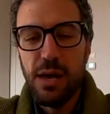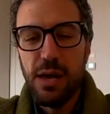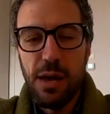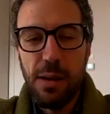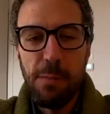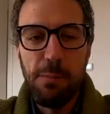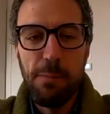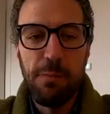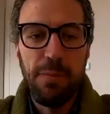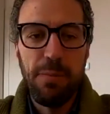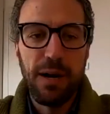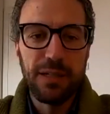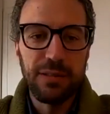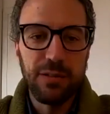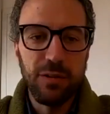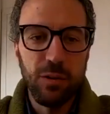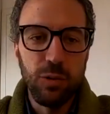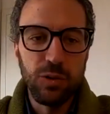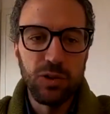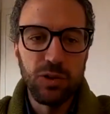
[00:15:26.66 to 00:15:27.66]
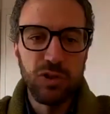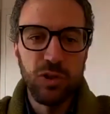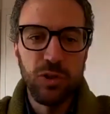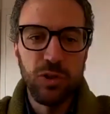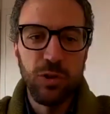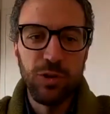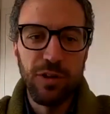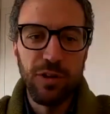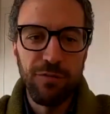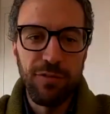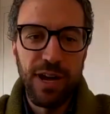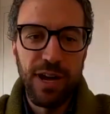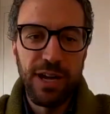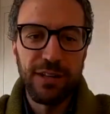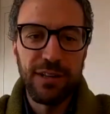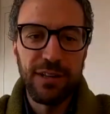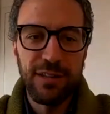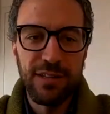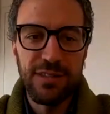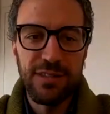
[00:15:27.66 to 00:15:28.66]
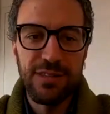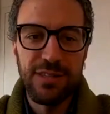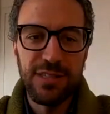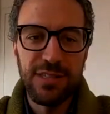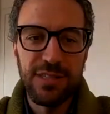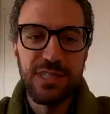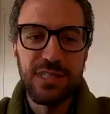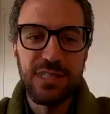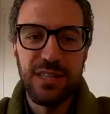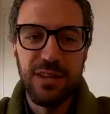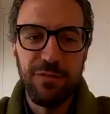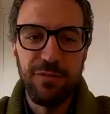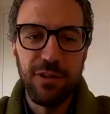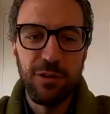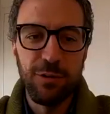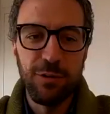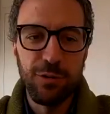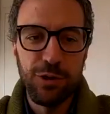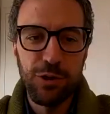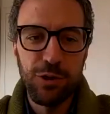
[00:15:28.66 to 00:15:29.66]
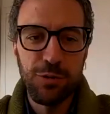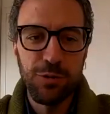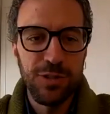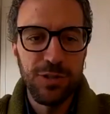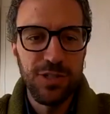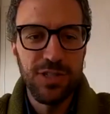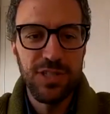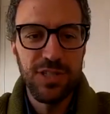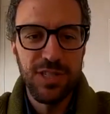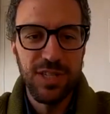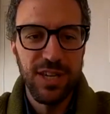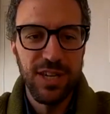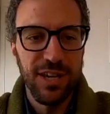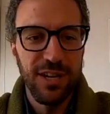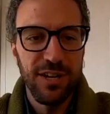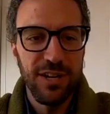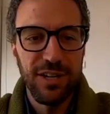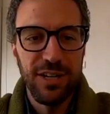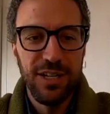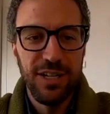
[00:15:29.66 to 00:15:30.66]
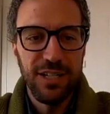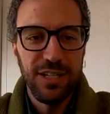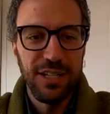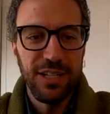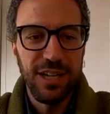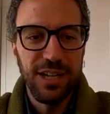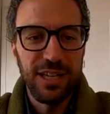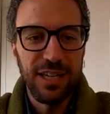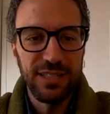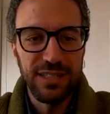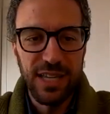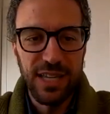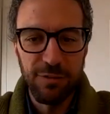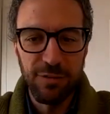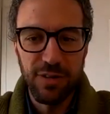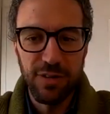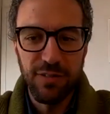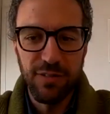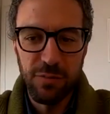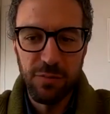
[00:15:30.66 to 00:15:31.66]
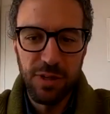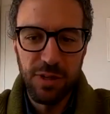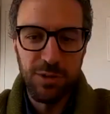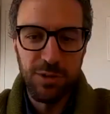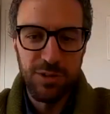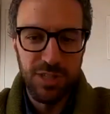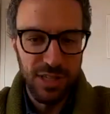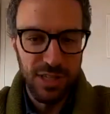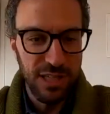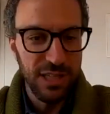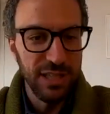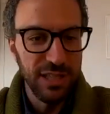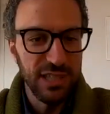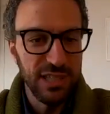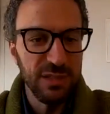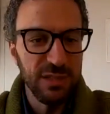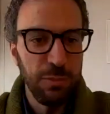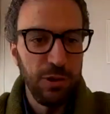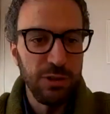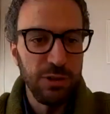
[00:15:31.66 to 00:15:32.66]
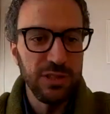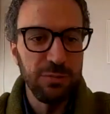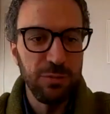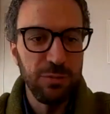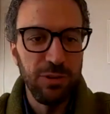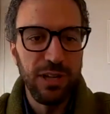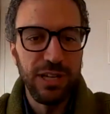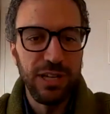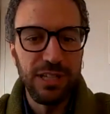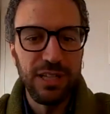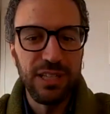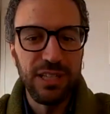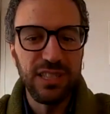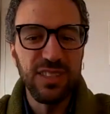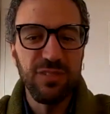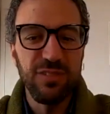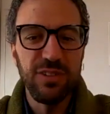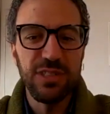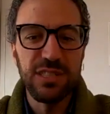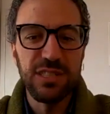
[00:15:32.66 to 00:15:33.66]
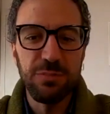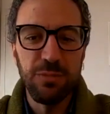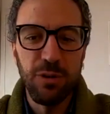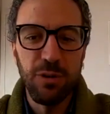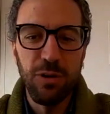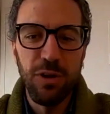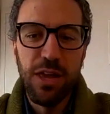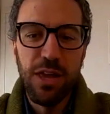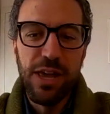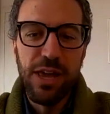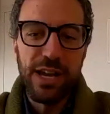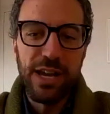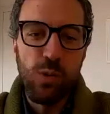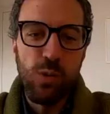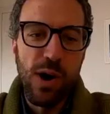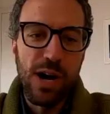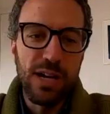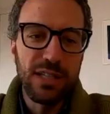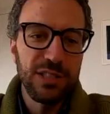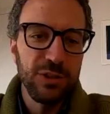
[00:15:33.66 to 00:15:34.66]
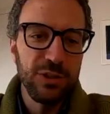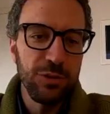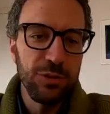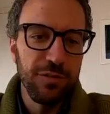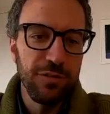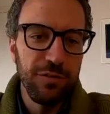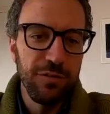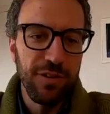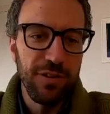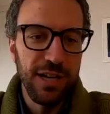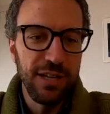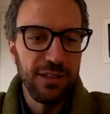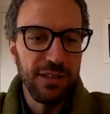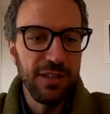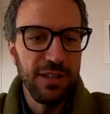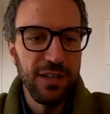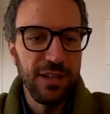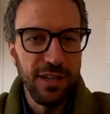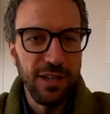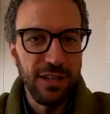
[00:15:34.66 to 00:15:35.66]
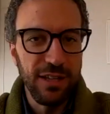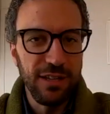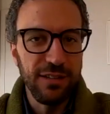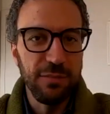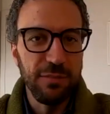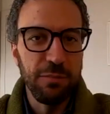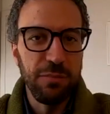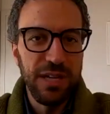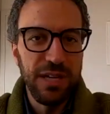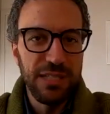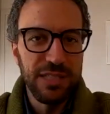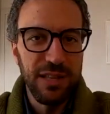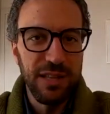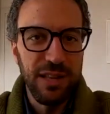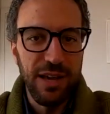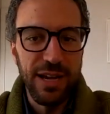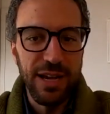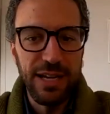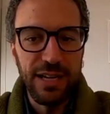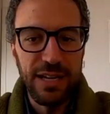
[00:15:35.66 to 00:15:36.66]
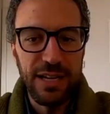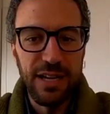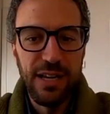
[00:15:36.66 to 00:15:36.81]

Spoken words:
but also the fact that this is difficult shouldn't scare executive, because it's possible and it's feasible. And once you define the baseline,